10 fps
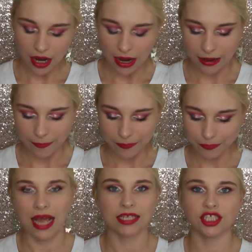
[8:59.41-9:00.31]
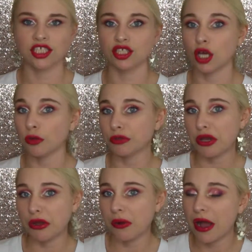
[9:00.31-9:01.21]
I just don't
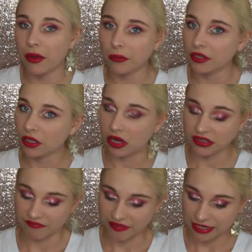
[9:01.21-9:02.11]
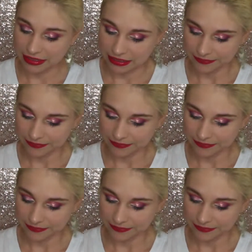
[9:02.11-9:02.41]
know how it would look on the face.